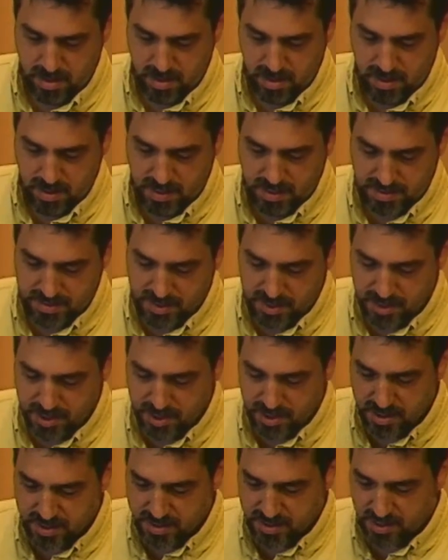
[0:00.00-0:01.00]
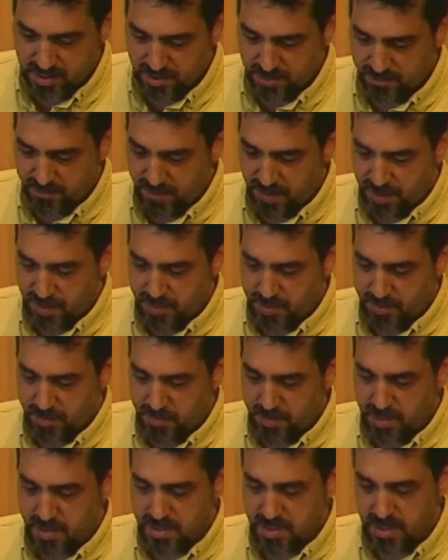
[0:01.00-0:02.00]
I say genocidal effect
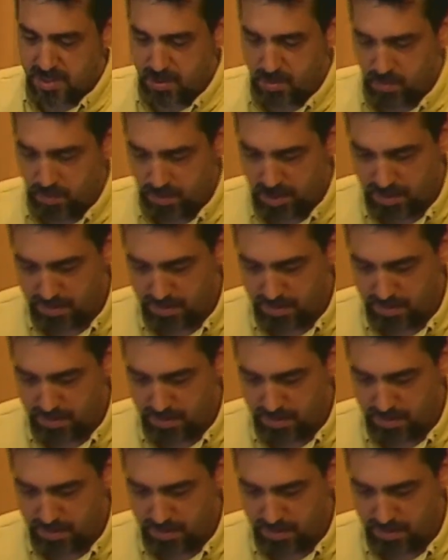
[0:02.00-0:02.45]
because I don't want